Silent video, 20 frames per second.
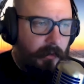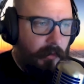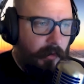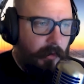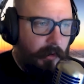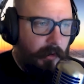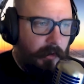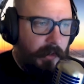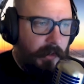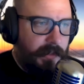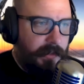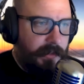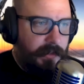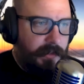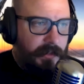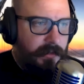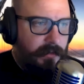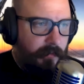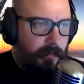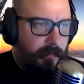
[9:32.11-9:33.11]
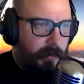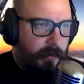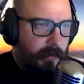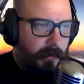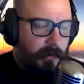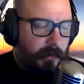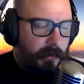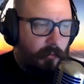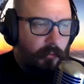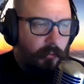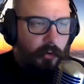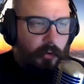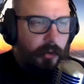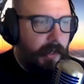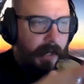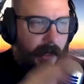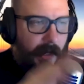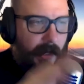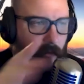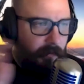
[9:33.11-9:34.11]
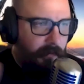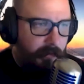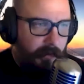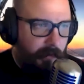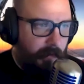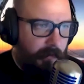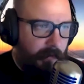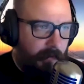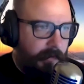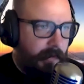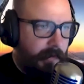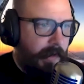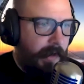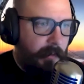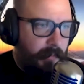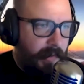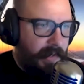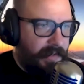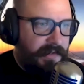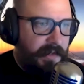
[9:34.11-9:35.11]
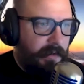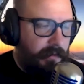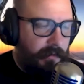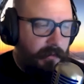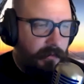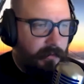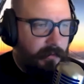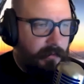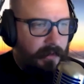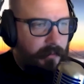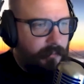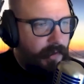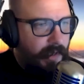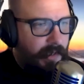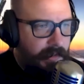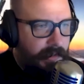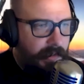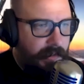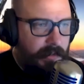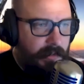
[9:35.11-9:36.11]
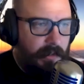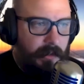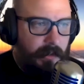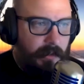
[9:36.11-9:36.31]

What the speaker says: or is it just sort of you work it out and get a best can do throughout the process?